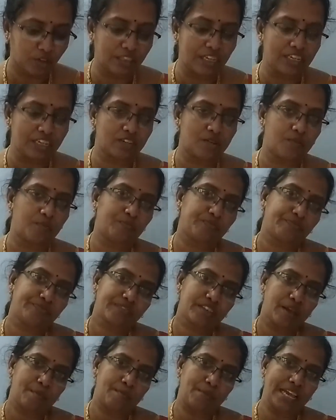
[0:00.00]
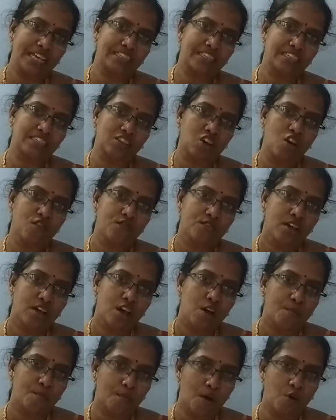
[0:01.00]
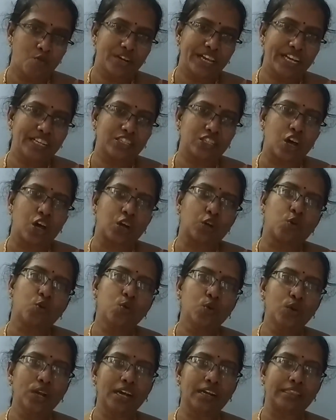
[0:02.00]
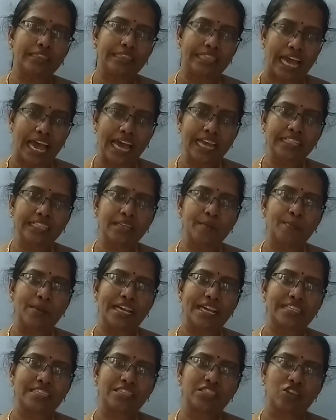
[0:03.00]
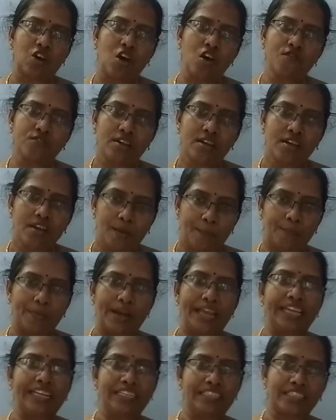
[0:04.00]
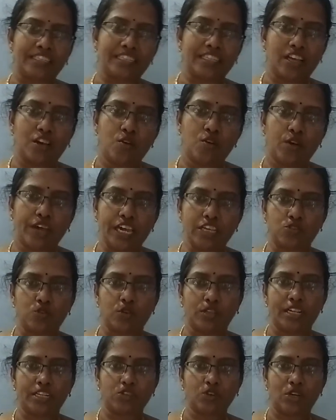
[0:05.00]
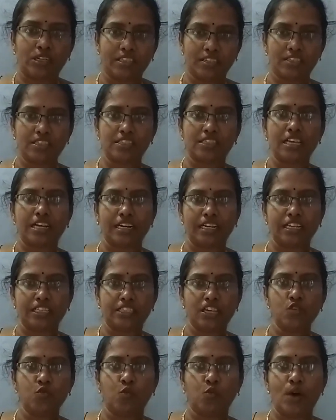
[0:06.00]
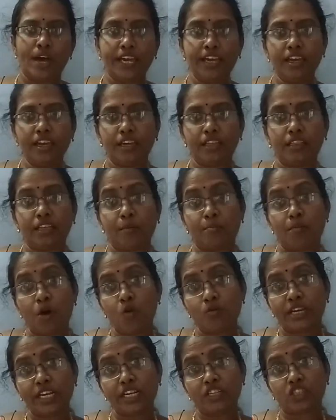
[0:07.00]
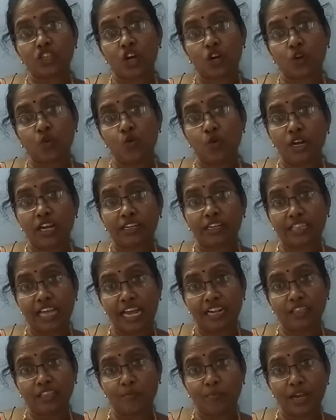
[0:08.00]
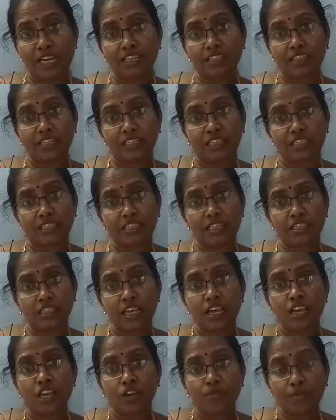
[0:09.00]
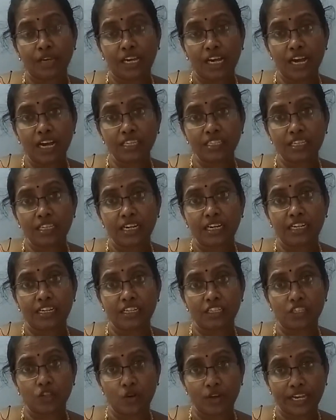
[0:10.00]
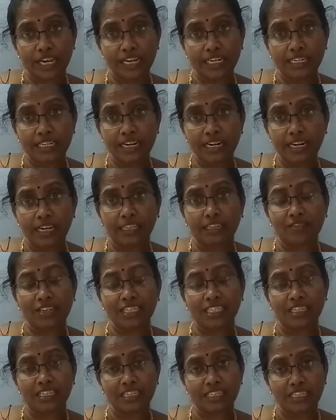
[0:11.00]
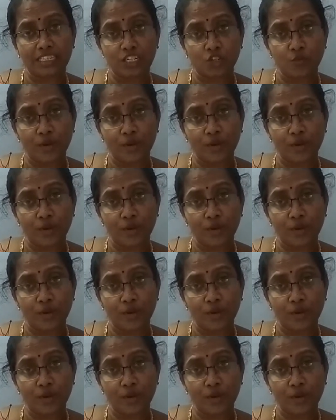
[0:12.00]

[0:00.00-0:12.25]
that places of mountains are cooler than the places of plains. Okay, so that's what, this is the reason why the mountains are cooler than the plains in the sense, because it is located, otherwise it is